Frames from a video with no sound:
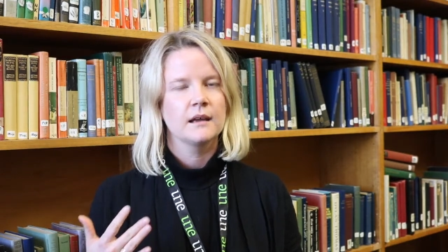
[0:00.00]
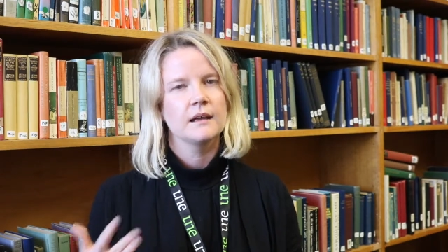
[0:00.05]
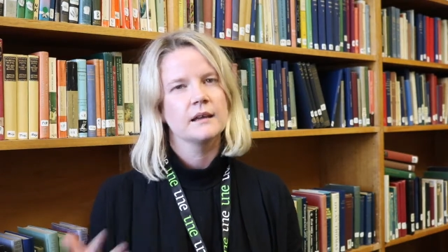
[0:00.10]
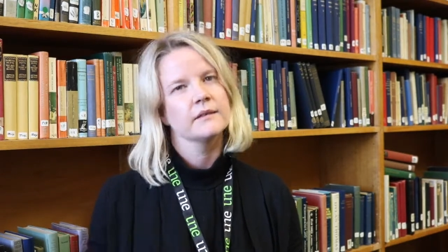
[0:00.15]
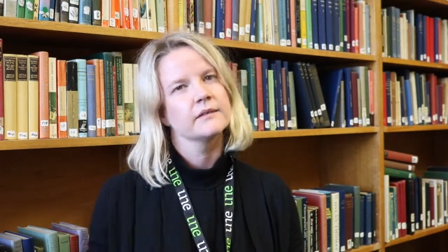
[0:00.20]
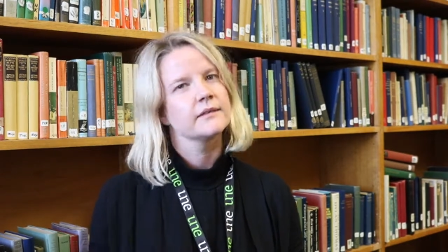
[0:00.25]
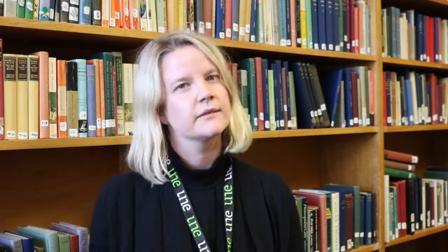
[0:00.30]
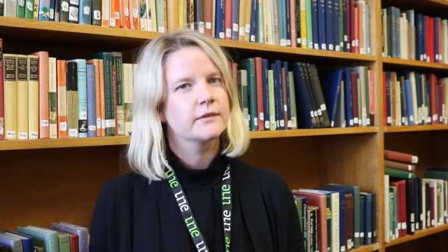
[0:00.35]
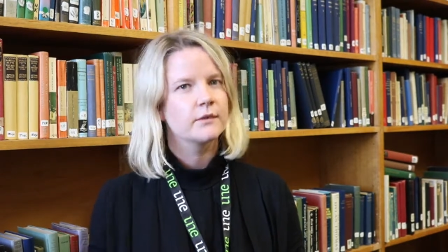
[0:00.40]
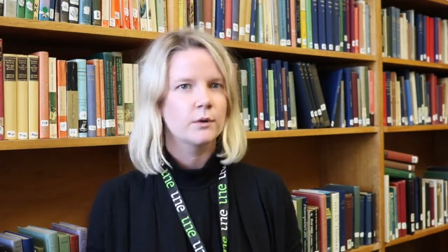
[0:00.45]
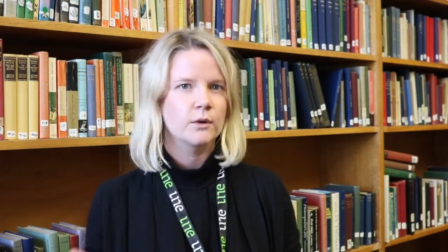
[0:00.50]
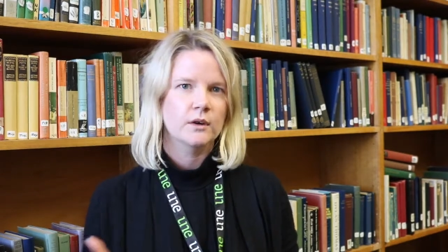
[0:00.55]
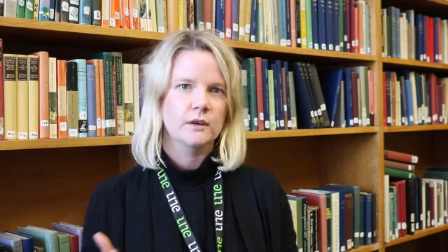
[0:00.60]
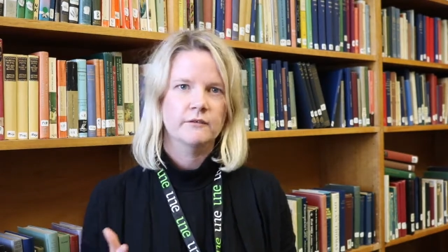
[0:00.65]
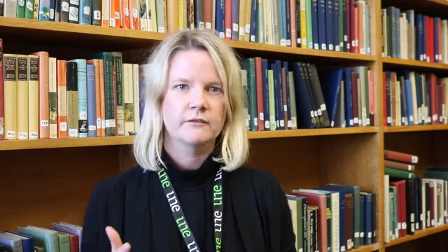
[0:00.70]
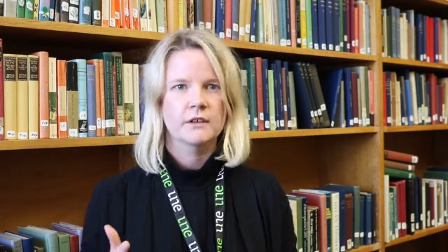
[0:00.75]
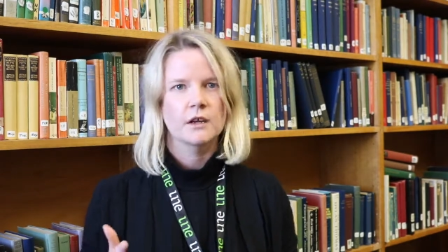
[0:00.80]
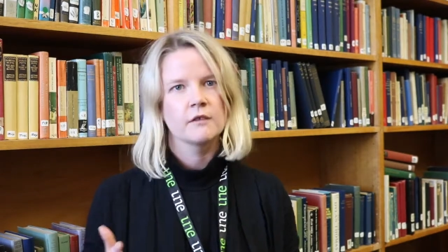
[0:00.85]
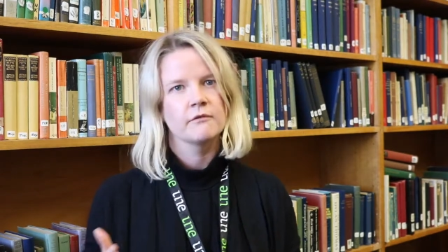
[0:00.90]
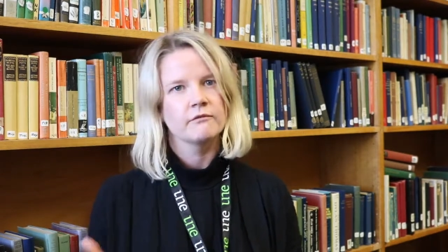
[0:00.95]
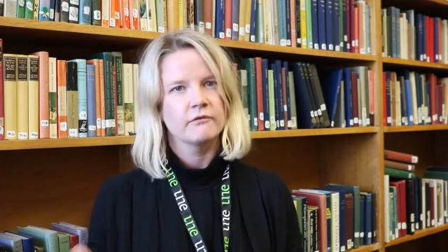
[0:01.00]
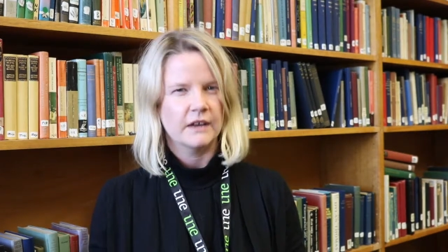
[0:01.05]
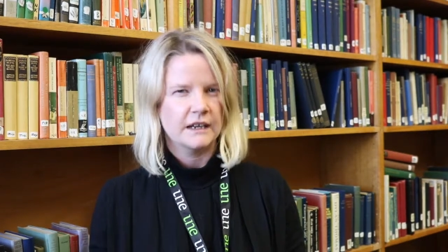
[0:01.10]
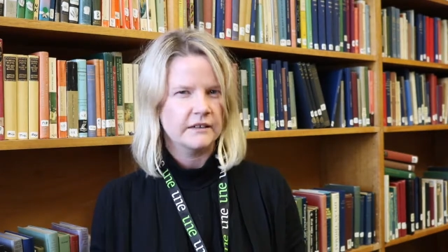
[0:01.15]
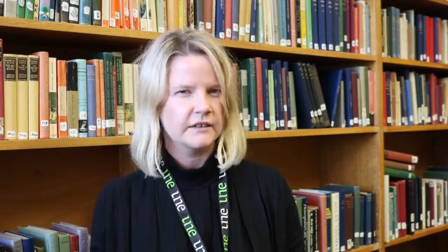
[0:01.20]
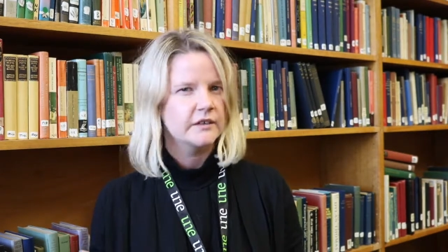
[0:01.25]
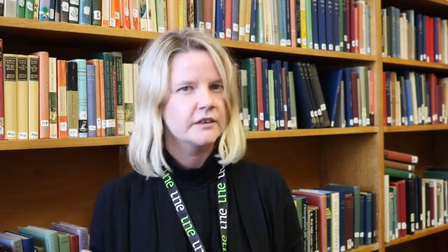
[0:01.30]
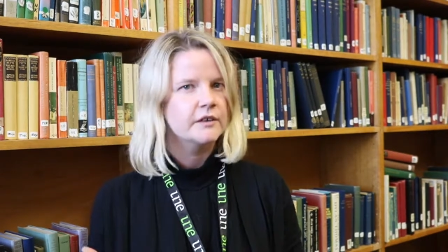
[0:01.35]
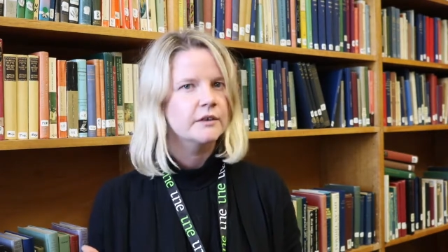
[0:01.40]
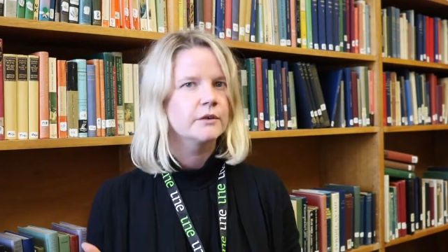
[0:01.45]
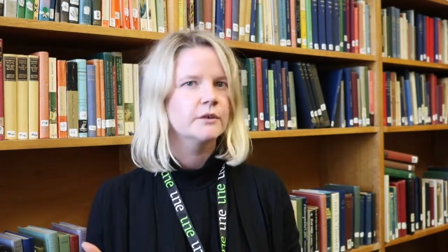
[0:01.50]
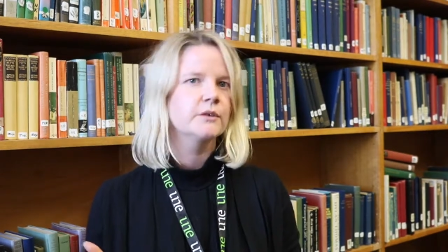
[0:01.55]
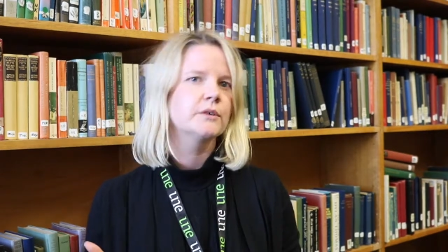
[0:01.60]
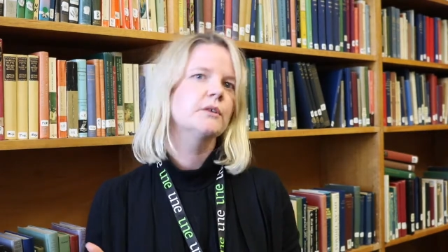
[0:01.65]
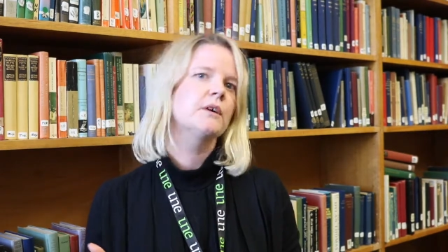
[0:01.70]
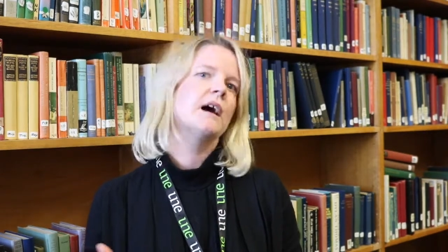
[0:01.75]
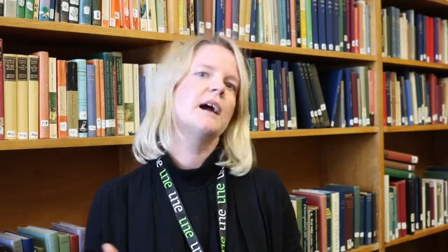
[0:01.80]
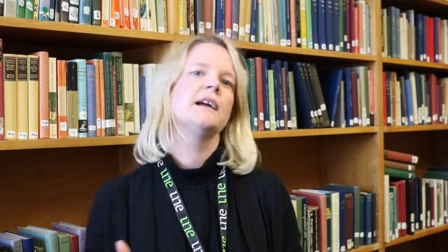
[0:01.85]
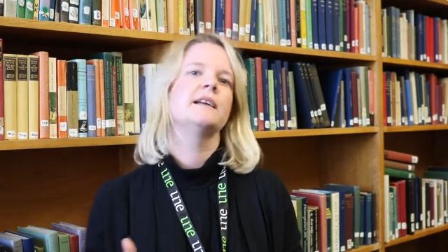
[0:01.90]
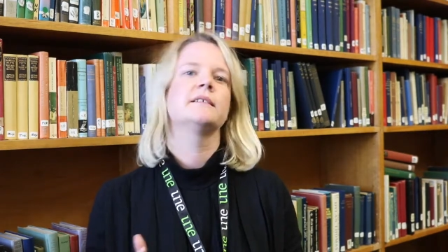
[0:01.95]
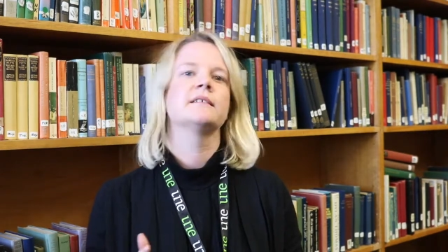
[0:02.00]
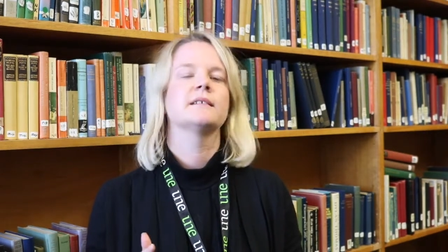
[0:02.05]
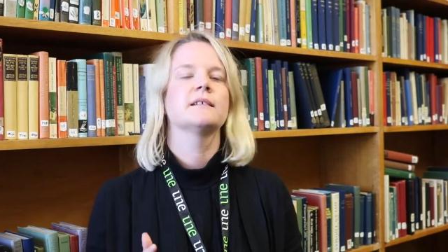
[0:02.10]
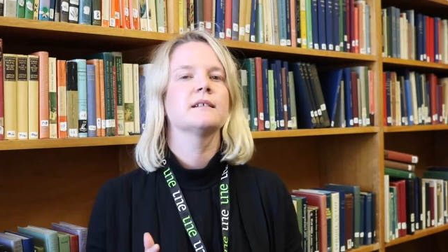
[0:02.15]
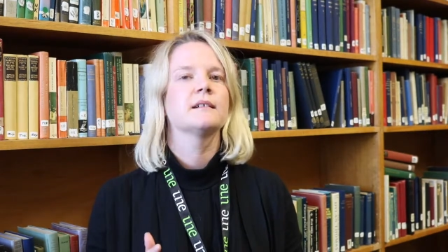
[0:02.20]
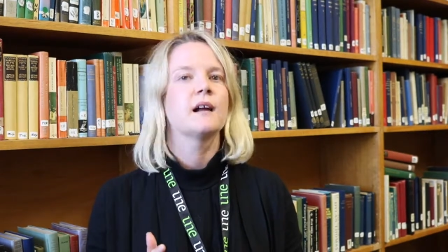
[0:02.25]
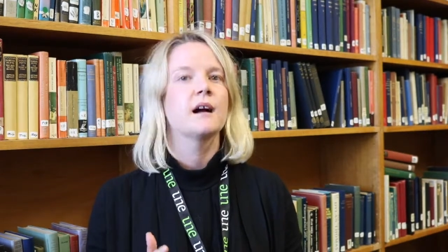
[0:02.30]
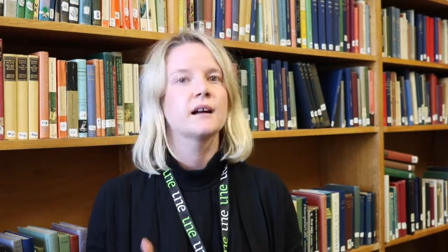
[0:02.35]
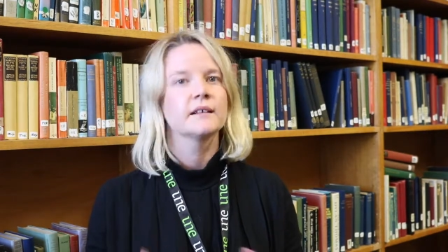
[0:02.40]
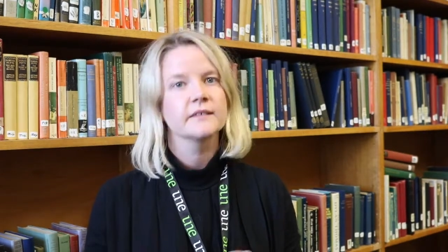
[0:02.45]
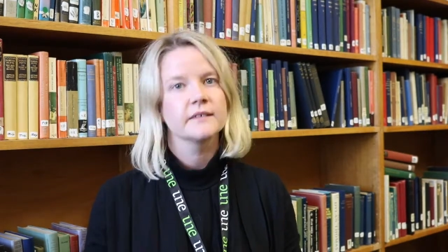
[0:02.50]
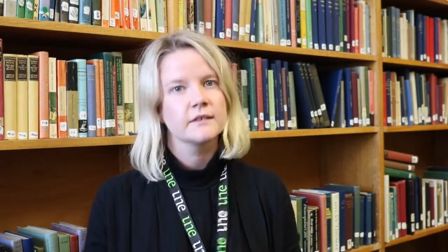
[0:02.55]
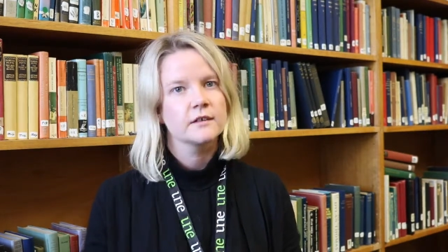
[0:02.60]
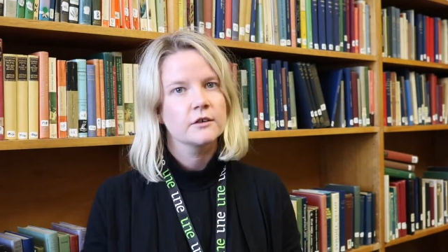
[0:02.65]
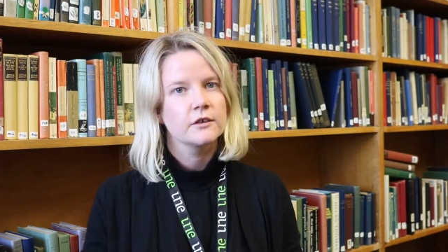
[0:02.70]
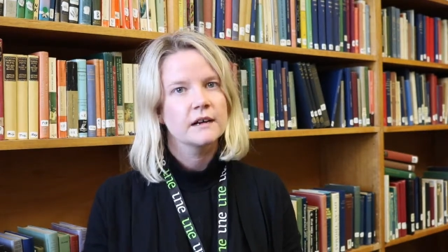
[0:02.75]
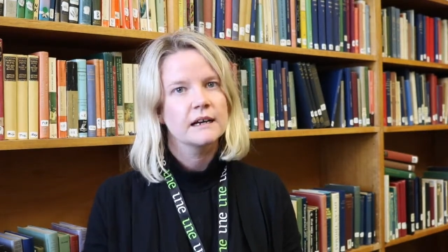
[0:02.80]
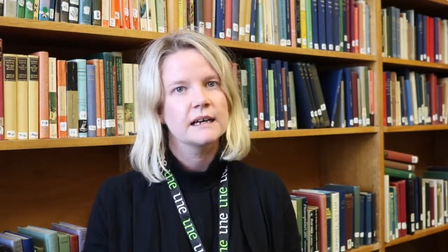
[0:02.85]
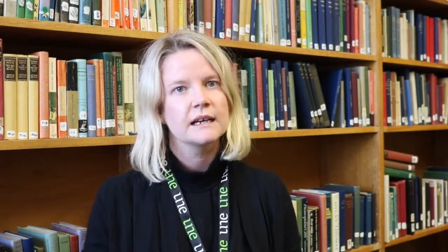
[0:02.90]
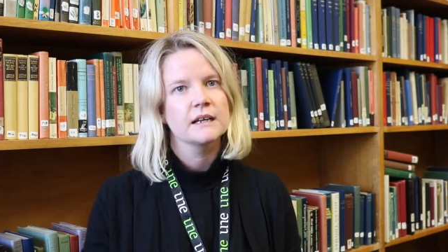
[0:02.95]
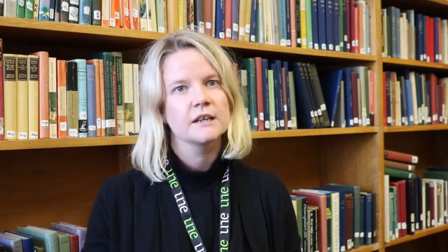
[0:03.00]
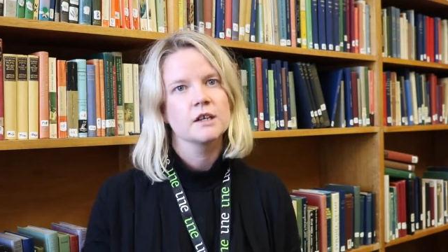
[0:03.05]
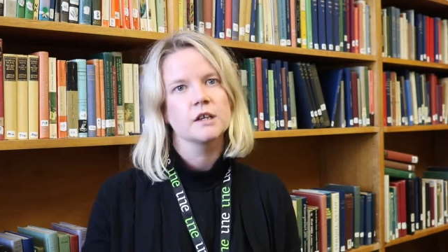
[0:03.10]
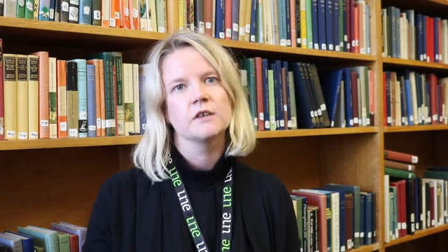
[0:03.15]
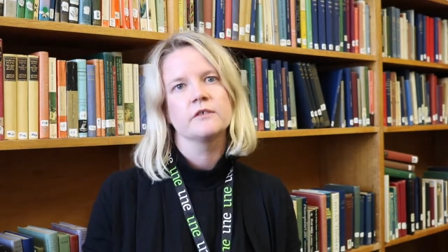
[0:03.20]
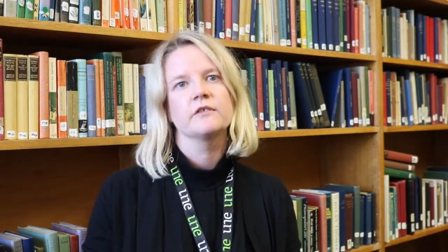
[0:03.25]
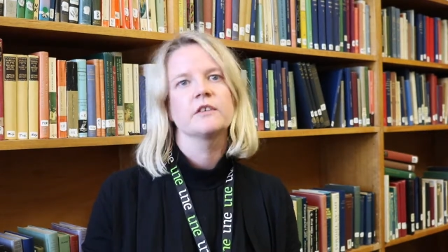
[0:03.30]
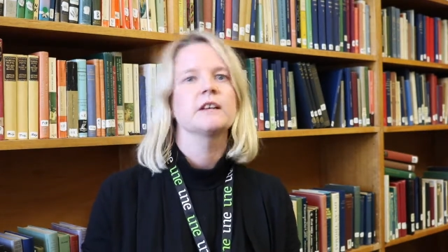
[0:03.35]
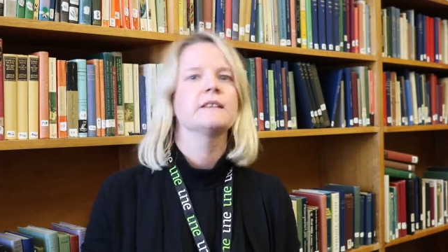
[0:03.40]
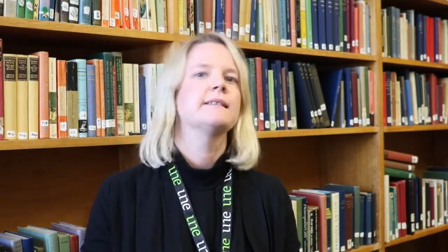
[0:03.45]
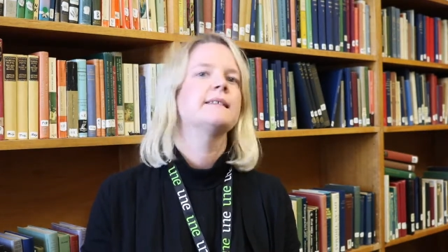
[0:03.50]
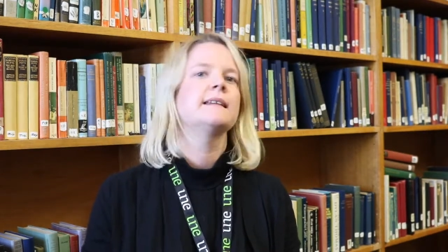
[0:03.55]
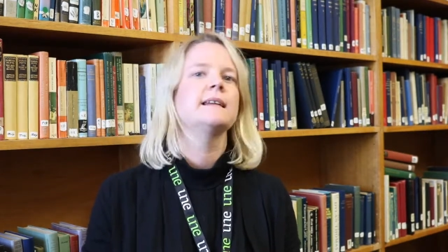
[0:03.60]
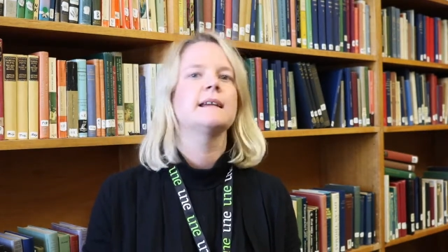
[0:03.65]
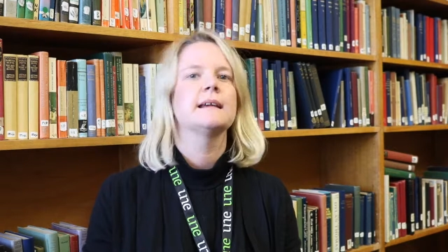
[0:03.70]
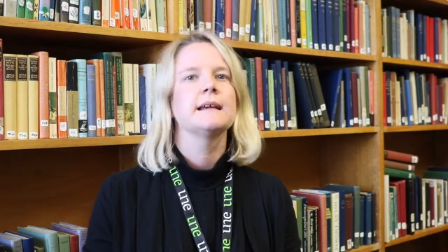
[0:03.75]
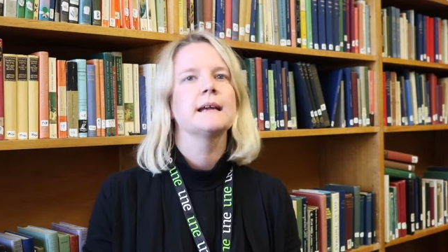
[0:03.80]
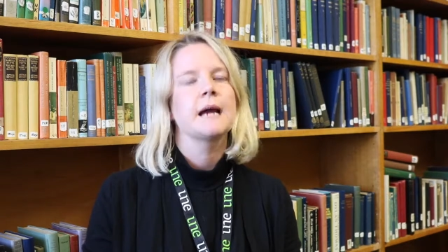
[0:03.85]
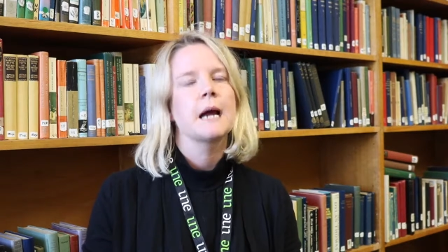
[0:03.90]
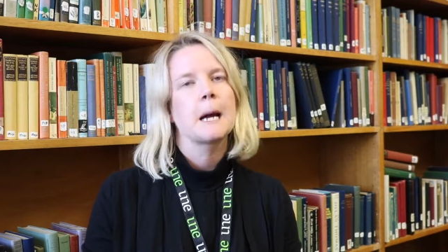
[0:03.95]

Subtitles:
is sort of conventional. I did an arts degree at university.